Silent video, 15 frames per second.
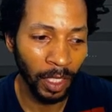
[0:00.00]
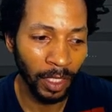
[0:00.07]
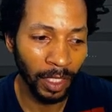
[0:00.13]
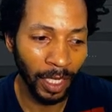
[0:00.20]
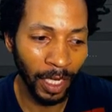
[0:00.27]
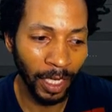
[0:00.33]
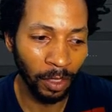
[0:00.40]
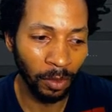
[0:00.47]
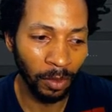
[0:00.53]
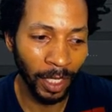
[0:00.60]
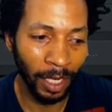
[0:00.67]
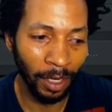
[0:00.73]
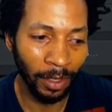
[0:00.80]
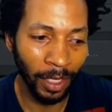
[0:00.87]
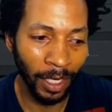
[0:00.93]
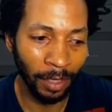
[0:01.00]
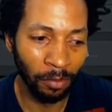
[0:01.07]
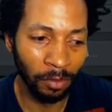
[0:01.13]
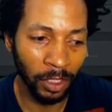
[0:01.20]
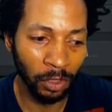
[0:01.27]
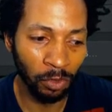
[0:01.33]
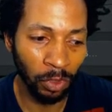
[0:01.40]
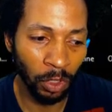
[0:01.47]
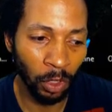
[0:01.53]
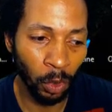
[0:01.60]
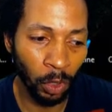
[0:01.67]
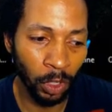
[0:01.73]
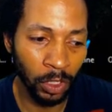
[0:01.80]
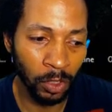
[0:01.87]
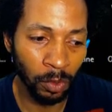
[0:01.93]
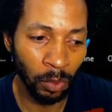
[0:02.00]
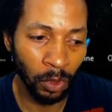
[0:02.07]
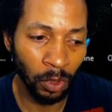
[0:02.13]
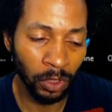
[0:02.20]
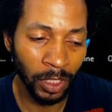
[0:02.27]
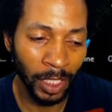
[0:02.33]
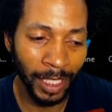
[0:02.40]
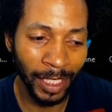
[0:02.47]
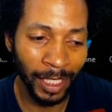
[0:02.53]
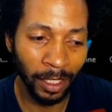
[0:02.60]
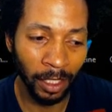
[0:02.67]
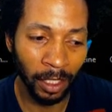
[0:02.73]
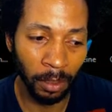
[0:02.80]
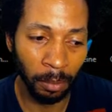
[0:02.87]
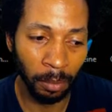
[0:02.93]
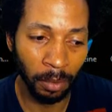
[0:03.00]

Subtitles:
I go down and I just record a small tiny clip,